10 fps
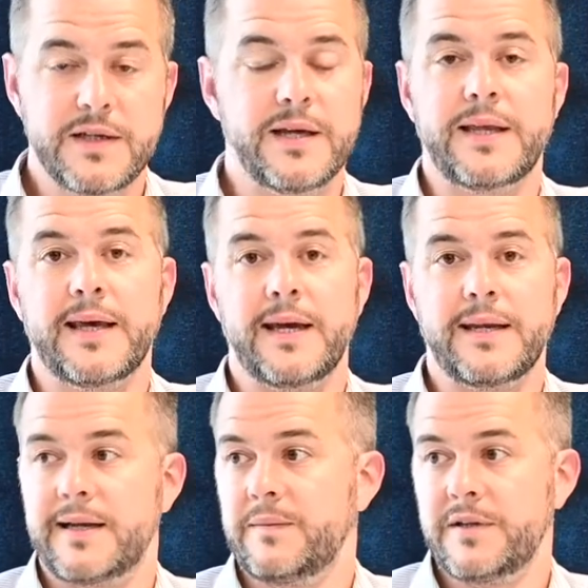And again,
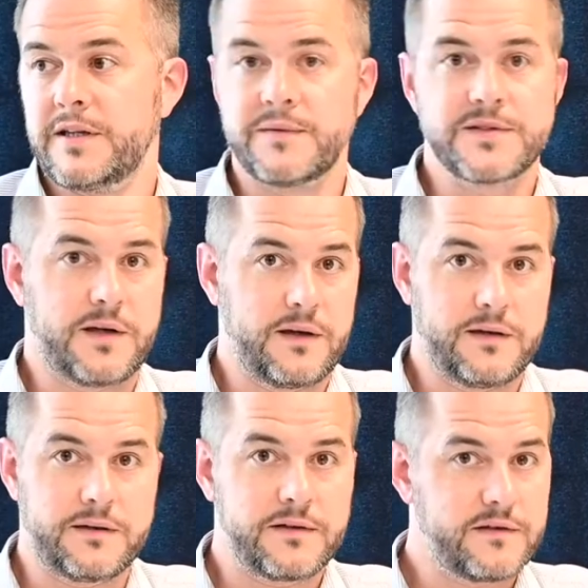aluminium is a
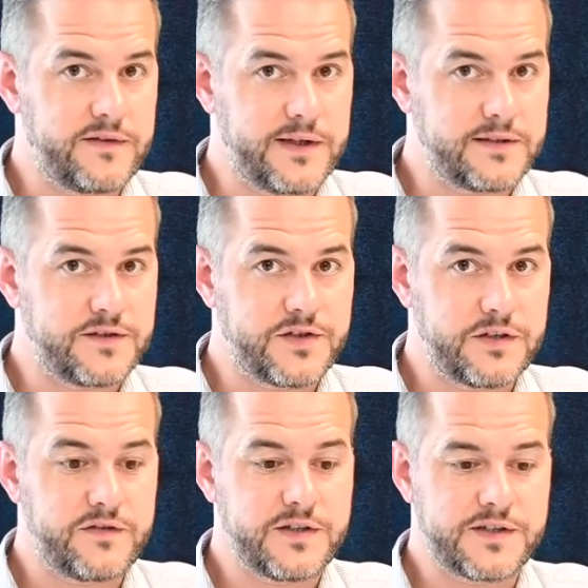hard, flat
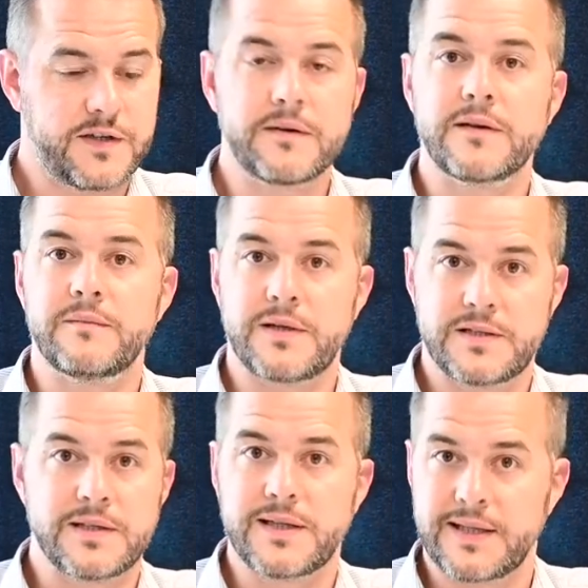surface, so it can be
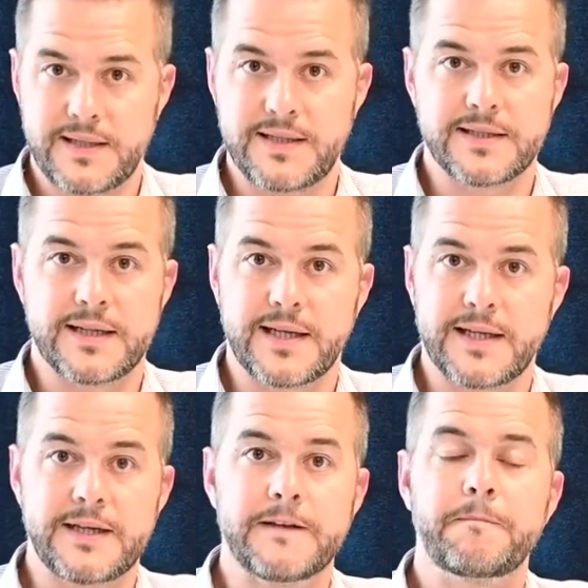easily
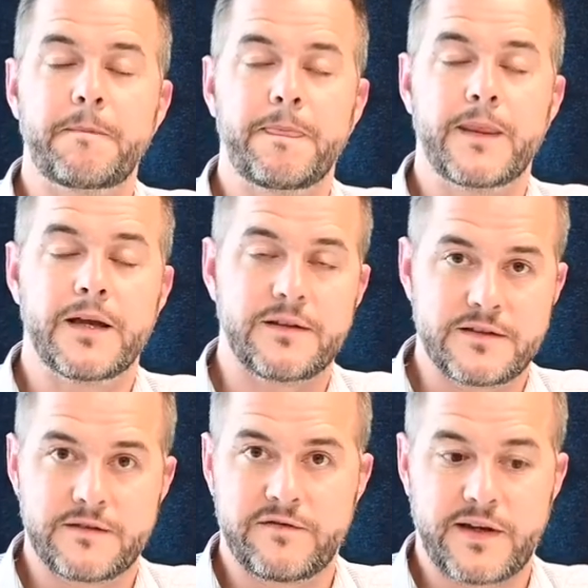cleaned and
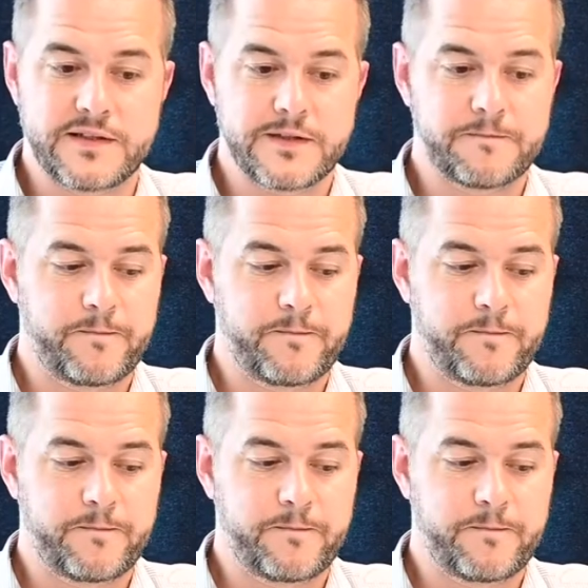disinfected.